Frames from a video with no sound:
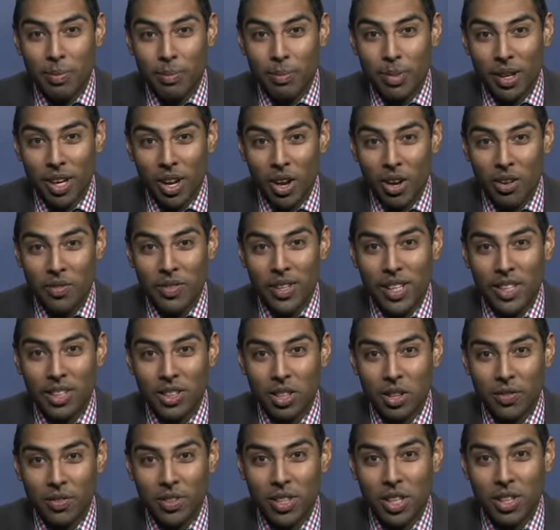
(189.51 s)
below the
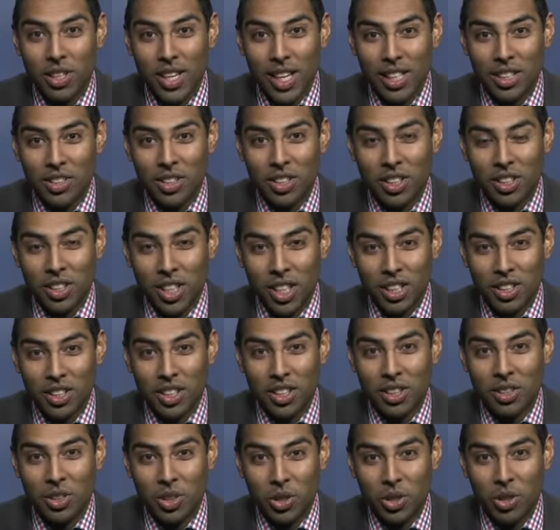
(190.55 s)
esophagogastric
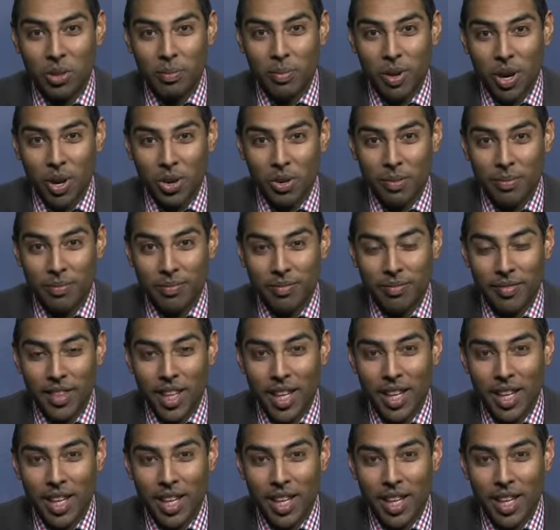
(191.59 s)
junction during POEM.